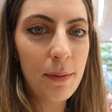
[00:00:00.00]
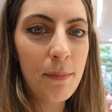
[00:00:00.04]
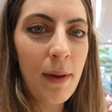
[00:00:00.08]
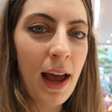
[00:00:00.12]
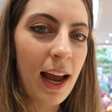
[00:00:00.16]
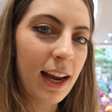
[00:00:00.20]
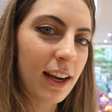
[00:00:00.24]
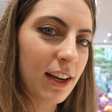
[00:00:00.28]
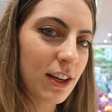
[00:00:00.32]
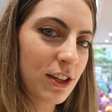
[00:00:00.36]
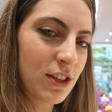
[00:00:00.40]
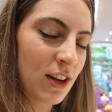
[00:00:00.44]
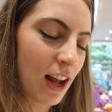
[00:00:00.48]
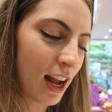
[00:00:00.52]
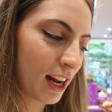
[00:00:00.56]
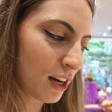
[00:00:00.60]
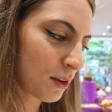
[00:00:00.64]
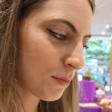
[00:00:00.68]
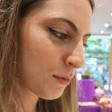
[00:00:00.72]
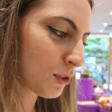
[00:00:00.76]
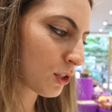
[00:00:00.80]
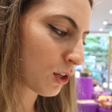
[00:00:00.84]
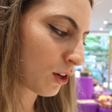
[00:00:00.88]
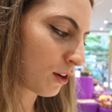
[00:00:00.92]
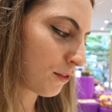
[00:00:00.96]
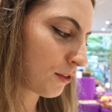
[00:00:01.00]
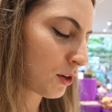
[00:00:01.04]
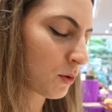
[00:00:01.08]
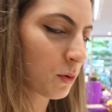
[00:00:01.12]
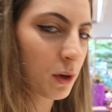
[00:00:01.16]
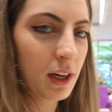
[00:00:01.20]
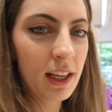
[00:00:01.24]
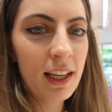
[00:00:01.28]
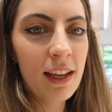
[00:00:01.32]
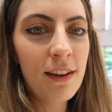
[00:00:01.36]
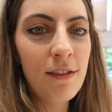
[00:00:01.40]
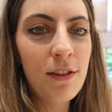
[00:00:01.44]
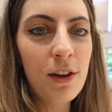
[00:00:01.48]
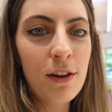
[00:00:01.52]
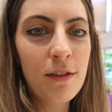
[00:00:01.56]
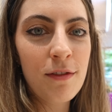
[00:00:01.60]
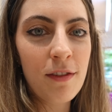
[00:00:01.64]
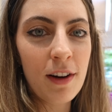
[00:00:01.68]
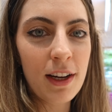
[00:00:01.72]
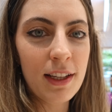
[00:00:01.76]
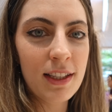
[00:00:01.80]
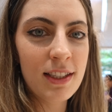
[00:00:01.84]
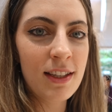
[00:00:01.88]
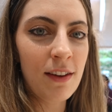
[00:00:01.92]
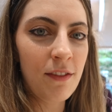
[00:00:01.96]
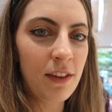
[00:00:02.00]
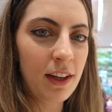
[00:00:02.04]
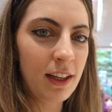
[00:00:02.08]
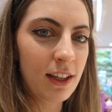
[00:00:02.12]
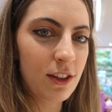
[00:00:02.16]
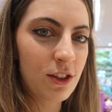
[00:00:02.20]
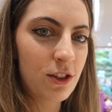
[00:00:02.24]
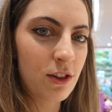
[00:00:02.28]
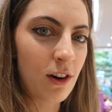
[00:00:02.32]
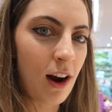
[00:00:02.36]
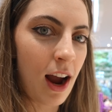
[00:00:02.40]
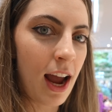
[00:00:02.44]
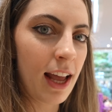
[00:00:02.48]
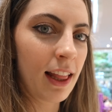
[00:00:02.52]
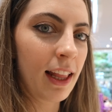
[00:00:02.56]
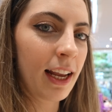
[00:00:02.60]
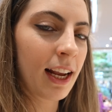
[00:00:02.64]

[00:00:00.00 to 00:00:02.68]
packaged items. So if you want to give your friends something to try,